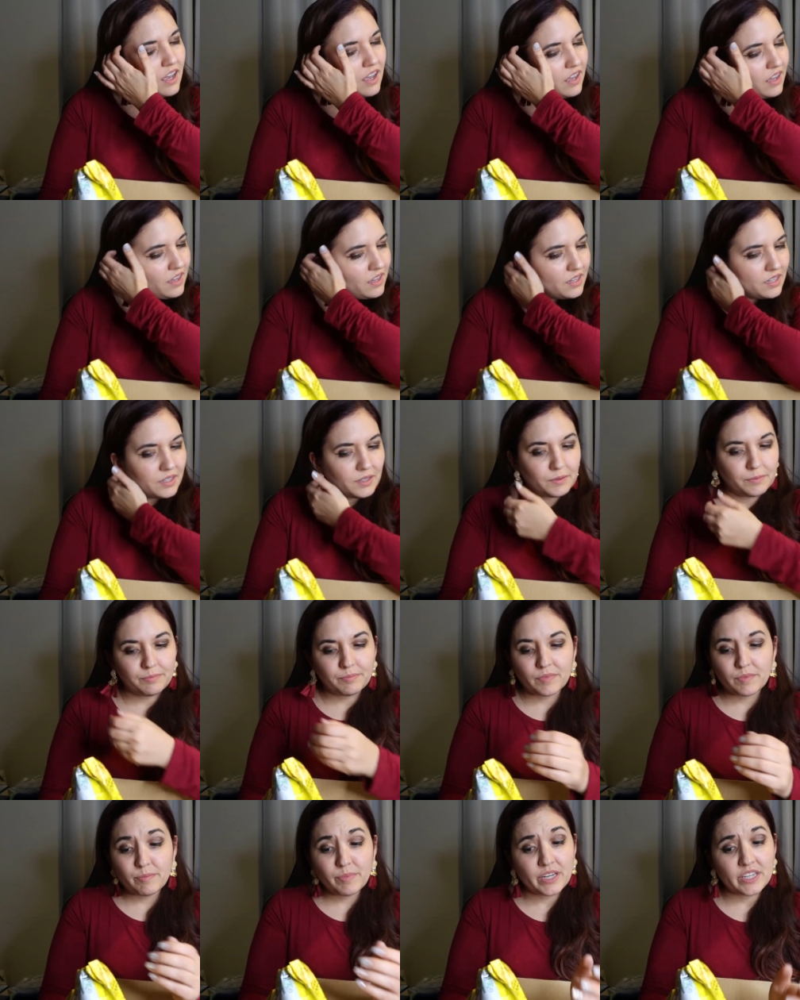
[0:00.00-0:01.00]

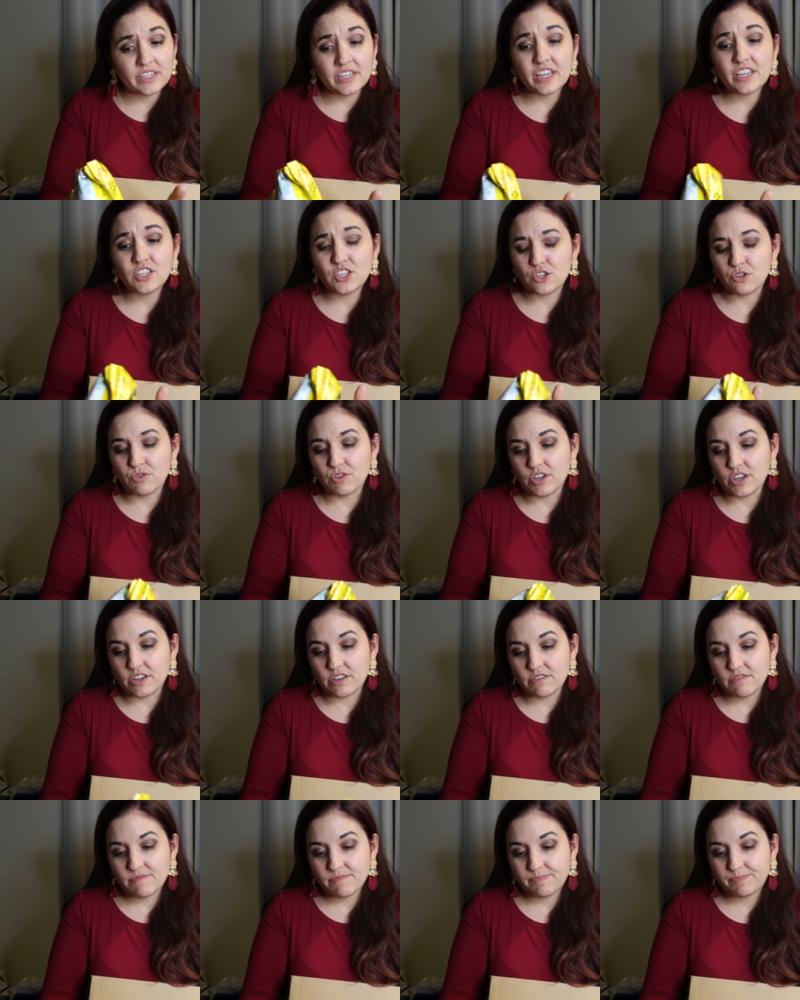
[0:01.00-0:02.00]
um, but it tastes so good.